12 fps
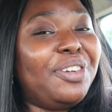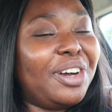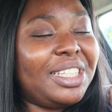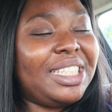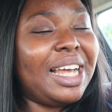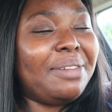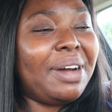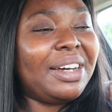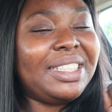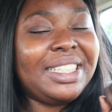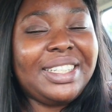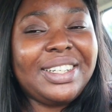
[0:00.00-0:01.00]
forgotten
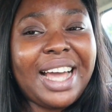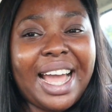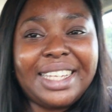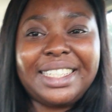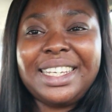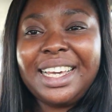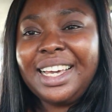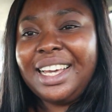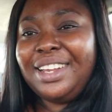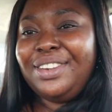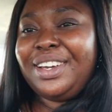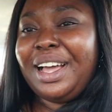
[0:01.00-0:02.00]
about it. You guys,
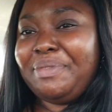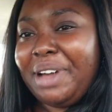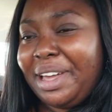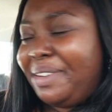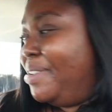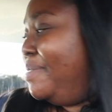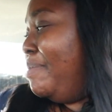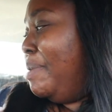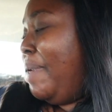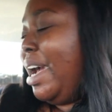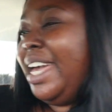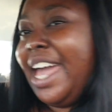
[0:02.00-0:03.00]
look at my, my
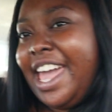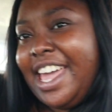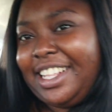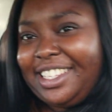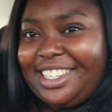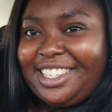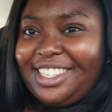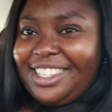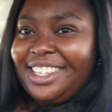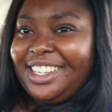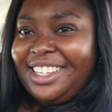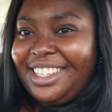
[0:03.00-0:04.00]
markets.
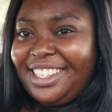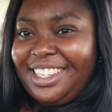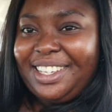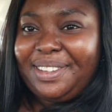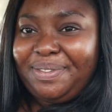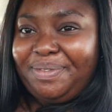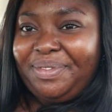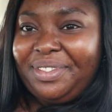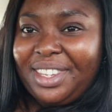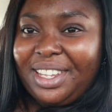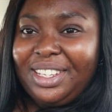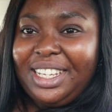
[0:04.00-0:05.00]
See,
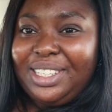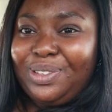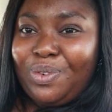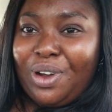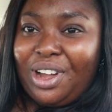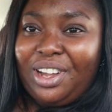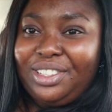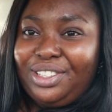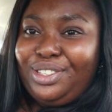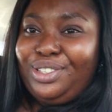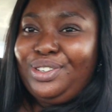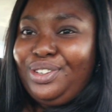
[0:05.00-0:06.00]
this one,
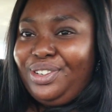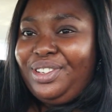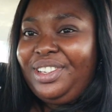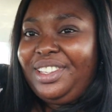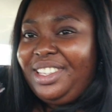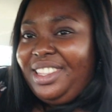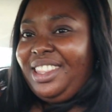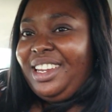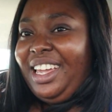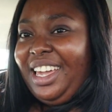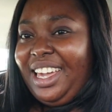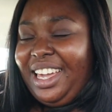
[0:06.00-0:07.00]
two,
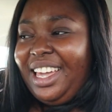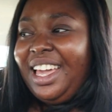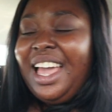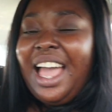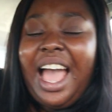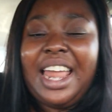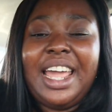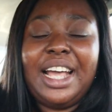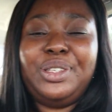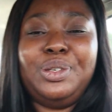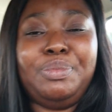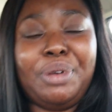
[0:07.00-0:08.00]
three, and there
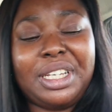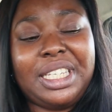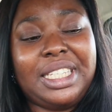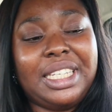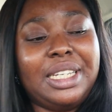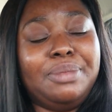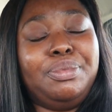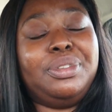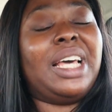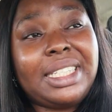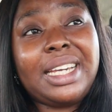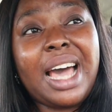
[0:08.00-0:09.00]
are two boxes in the
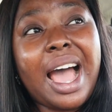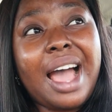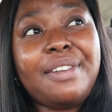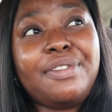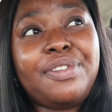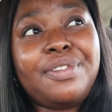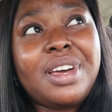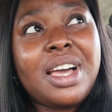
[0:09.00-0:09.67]
boot. I still have